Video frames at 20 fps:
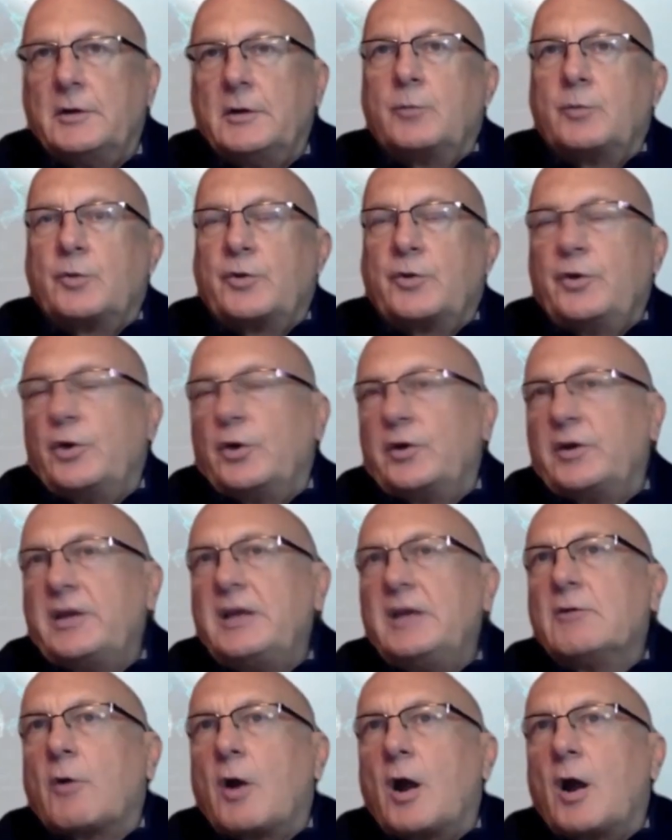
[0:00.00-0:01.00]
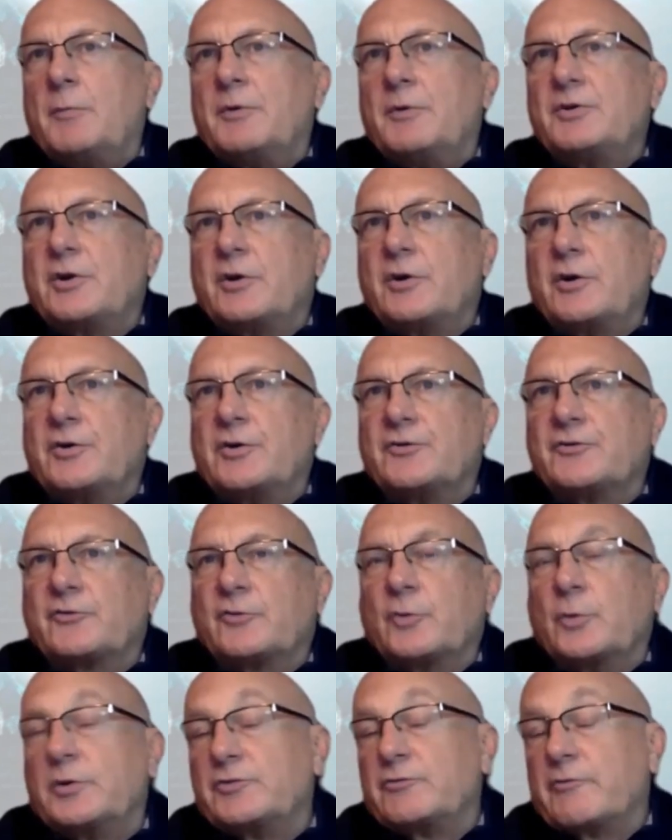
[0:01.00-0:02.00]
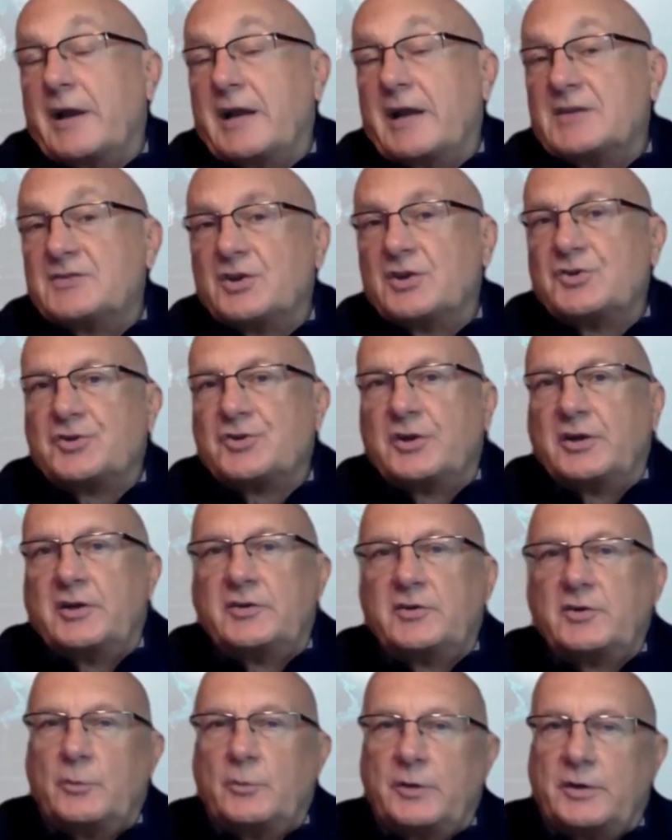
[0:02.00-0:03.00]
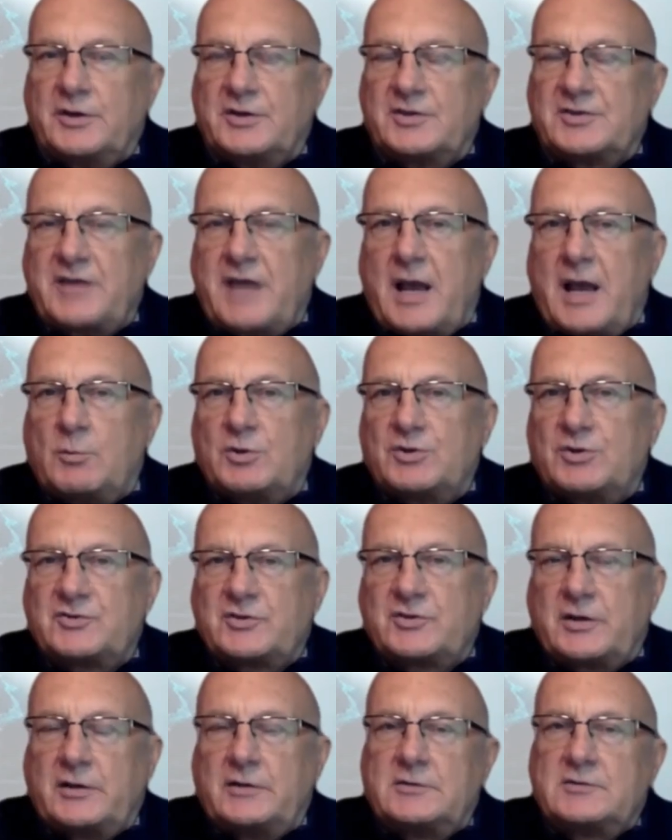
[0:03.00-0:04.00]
procure key raw materials through a transition until we could establish